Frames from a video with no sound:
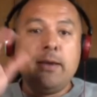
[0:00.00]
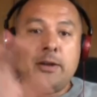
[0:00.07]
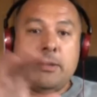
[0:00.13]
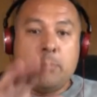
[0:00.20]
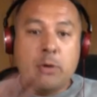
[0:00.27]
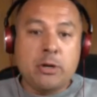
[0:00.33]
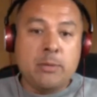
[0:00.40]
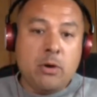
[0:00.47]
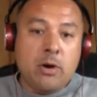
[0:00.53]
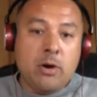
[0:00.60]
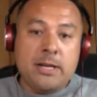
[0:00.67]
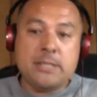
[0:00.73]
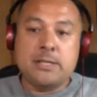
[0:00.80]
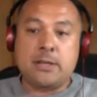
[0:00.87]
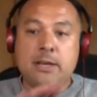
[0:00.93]
And the bottom
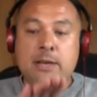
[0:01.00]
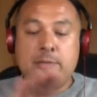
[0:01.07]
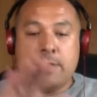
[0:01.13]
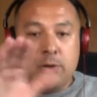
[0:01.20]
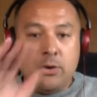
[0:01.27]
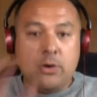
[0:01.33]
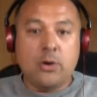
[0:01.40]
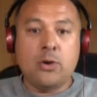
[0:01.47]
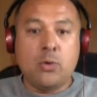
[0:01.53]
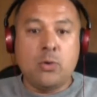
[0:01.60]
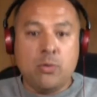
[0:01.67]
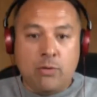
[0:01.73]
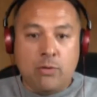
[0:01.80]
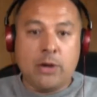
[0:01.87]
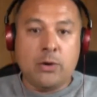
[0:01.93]
line is that if they're not a
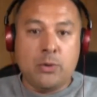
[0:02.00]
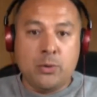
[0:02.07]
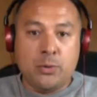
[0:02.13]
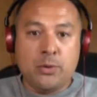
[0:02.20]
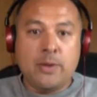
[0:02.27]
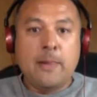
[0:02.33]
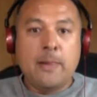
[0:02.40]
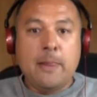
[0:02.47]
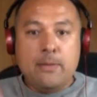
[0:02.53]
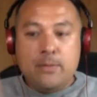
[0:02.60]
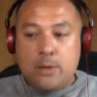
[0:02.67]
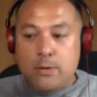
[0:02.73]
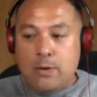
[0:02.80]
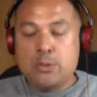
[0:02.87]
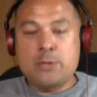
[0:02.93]
court of record,
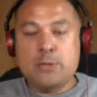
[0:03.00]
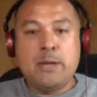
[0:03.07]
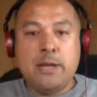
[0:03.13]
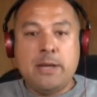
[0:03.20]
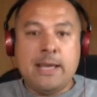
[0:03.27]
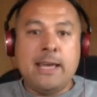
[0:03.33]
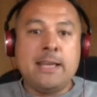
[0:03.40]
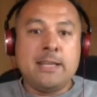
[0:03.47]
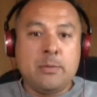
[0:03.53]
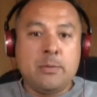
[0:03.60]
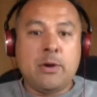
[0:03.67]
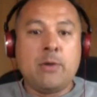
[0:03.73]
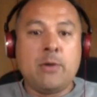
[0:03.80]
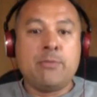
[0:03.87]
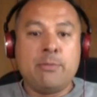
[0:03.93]
you're ultimately going to end up
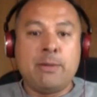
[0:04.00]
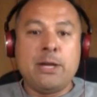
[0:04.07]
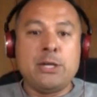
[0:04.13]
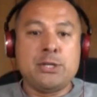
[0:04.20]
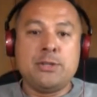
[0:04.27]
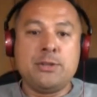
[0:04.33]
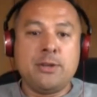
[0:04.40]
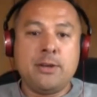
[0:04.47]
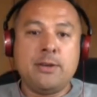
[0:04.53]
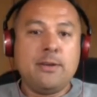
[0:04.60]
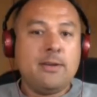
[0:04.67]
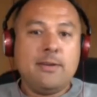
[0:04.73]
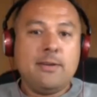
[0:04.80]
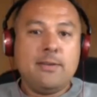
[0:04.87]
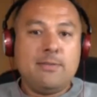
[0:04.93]
with confirmation that
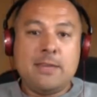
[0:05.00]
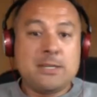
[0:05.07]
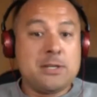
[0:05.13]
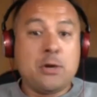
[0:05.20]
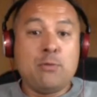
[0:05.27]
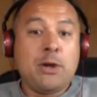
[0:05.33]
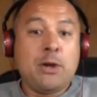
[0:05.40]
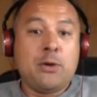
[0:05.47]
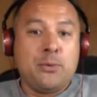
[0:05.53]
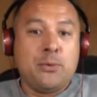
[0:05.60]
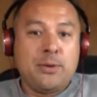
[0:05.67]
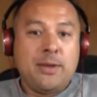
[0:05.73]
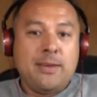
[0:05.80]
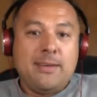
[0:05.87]
there's no record.